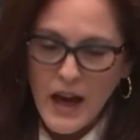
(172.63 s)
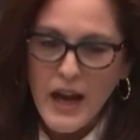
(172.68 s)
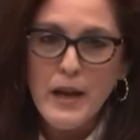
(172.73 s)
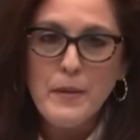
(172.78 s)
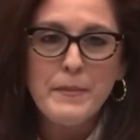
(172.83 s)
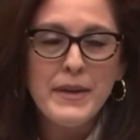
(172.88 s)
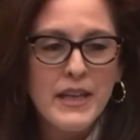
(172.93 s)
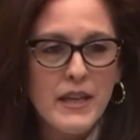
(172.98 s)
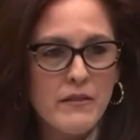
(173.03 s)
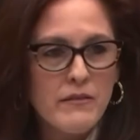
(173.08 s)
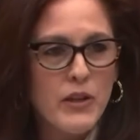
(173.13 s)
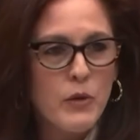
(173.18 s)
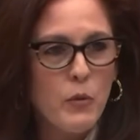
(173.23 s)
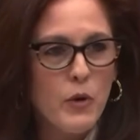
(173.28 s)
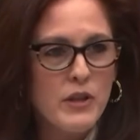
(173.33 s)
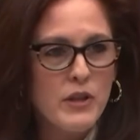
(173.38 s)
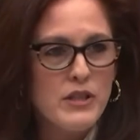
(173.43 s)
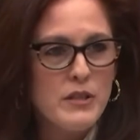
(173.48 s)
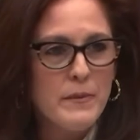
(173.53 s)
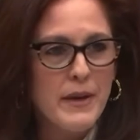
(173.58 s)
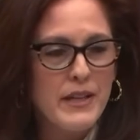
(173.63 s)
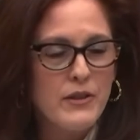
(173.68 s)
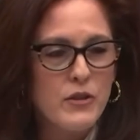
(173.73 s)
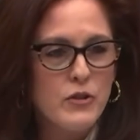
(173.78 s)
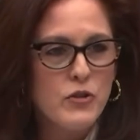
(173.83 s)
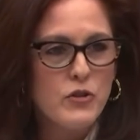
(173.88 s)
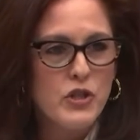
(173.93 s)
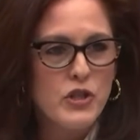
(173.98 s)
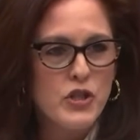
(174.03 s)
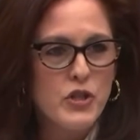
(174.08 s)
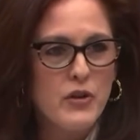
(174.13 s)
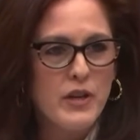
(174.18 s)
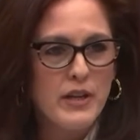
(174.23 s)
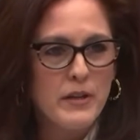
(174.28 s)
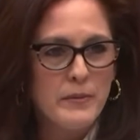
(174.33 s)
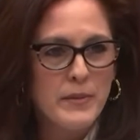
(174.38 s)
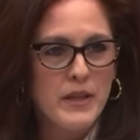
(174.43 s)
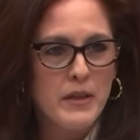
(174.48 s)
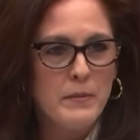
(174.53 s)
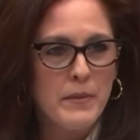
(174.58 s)
I immediately worked to make the Judiciary
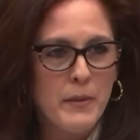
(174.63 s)
Committee